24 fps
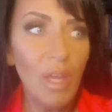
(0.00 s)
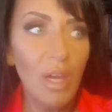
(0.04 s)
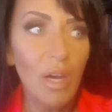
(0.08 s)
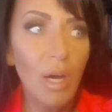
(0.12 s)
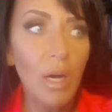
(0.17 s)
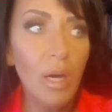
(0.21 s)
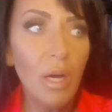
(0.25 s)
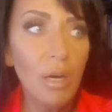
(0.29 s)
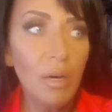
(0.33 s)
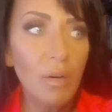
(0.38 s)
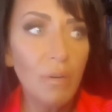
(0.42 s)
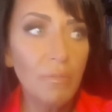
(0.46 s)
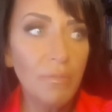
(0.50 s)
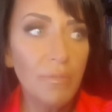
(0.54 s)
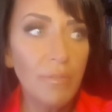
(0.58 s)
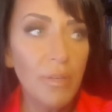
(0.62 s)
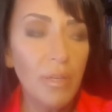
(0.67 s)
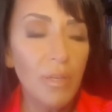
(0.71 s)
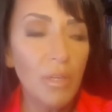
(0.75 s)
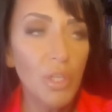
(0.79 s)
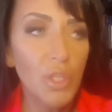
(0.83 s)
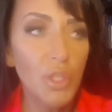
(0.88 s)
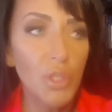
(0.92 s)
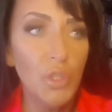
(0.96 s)
of
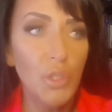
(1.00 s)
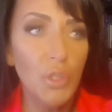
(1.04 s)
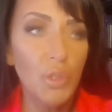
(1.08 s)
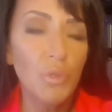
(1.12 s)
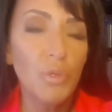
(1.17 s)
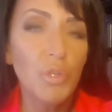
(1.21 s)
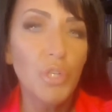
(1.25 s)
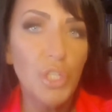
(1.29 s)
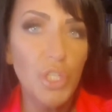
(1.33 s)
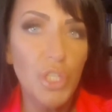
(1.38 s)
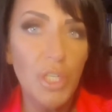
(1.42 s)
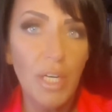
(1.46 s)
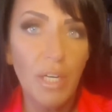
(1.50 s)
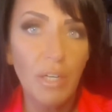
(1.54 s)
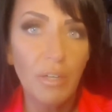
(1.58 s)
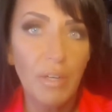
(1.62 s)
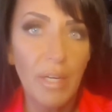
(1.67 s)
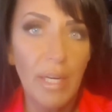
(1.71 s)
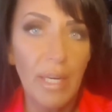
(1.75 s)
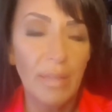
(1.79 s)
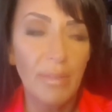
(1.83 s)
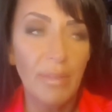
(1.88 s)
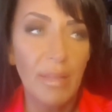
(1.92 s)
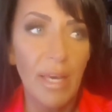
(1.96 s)
you
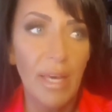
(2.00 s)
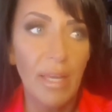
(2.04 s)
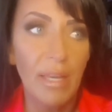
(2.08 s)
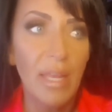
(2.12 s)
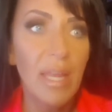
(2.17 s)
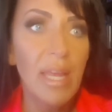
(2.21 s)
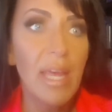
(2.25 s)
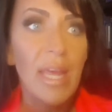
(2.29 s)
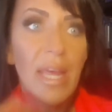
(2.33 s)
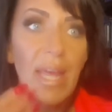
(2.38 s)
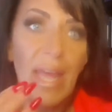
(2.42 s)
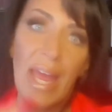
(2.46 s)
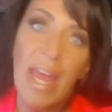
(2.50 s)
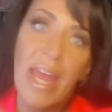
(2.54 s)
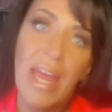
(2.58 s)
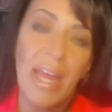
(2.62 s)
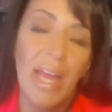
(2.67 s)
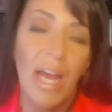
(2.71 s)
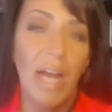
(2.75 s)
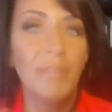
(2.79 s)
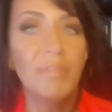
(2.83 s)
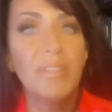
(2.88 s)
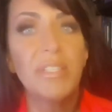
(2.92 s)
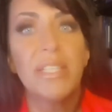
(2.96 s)
sharing that,
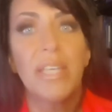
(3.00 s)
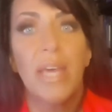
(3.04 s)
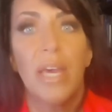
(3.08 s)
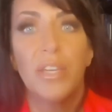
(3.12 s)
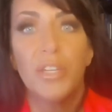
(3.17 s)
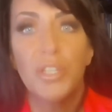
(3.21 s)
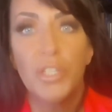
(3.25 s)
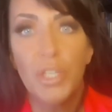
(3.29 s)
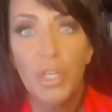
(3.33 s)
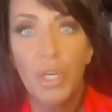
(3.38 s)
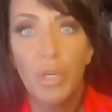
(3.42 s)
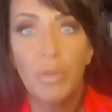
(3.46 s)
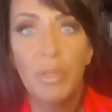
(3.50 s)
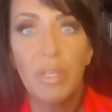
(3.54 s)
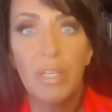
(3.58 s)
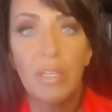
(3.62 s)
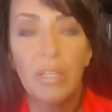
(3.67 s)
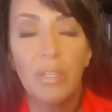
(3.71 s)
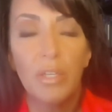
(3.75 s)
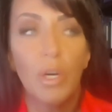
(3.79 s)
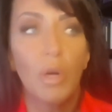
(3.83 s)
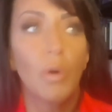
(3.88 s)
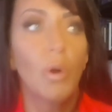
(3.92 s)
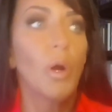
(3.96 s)
hey, I've decided to go
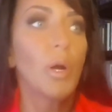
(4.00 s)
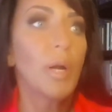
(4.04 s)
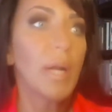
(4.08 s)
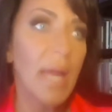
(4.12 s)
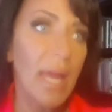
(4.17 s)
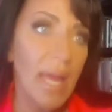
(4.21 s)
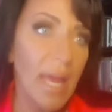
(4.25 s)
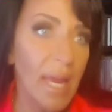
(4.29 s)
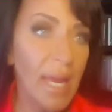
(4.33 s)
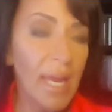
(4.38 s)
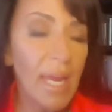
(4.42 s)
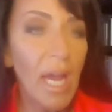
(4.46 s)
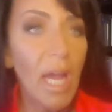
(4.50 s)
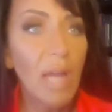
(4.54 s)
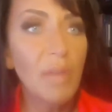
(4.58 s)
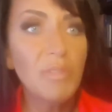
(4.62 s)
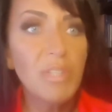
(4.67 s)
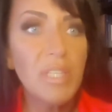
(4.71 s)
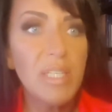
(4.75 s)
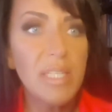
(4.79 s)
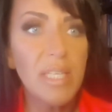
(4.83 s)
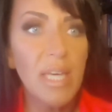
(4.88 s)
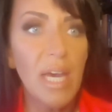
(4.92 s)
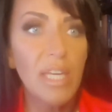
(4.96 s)
keto, or hey, I've
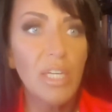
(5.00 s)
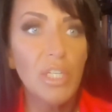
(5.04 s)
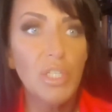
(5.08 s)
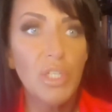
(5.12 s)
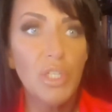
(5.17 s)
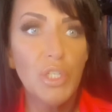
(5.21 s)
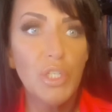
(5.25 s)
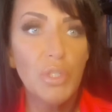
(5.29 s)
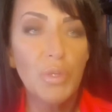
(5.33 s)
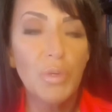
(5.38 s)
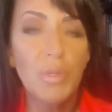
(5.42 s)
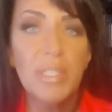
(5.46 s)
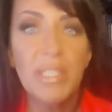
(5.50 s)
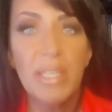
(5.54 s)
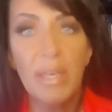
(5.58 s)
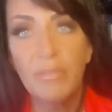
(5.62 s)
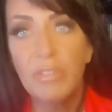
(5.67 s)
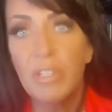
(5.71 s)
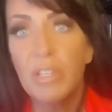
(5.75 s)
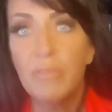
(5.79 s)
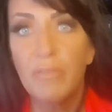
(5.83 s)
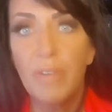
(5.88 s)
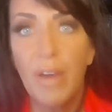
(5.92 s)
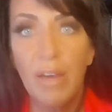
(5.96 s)
decided to do
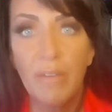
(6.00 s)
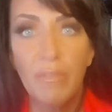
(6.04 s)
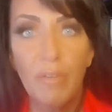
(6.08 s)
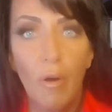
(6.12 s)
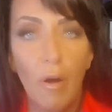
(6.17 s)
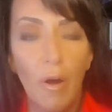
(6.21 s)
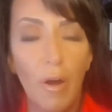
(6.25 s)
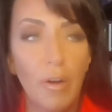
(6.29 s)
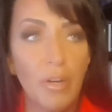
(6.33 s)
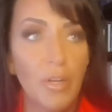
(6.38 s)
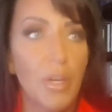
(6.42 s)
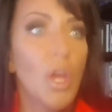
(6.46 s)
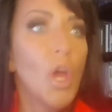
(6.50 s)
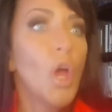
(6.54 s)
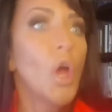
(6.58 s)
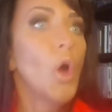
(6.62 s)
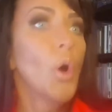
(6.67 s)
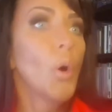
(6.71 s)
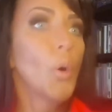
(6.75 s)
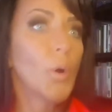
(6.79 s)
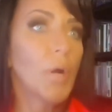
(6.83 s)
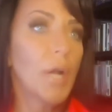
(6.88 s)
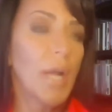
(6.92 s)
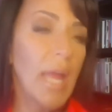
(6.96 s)
75 hard,
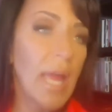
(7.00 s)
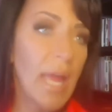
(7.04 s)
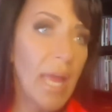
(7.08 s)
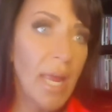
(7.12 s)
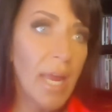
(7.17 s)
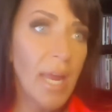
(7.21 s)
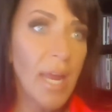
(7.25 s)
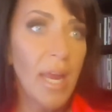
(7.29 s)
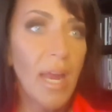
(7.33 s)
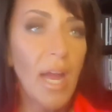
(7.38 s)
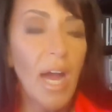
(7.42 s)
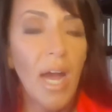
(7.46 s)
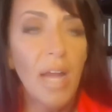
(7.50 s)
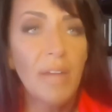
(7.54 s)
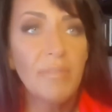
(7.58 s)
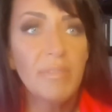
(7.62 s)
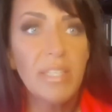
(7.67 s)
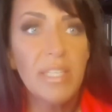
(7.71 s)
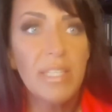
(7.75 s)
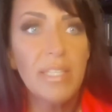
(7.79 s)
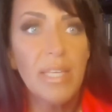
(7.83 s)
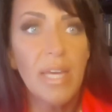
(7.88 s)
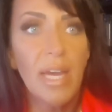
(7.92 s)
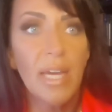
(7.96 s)
or hey, I've
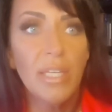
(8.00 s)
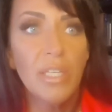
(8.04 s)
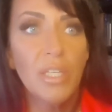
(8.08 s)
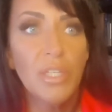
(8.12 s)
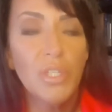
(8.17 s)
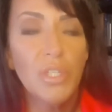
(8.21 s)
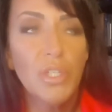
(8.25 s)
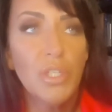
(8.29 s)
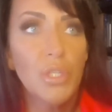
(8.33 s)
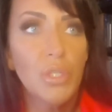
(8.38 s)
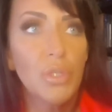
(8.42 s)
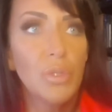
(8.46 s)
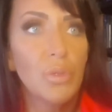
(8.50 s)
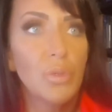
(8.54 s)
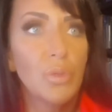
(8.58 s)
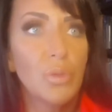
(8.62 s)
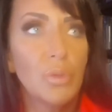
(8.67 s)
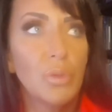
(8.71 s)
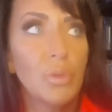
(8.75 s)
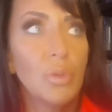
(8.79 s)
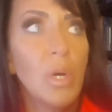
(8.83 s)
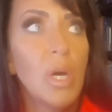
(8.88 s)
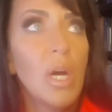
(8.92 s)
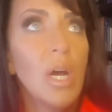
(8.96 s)
decided
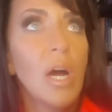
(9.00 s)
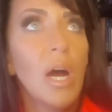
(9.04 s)
to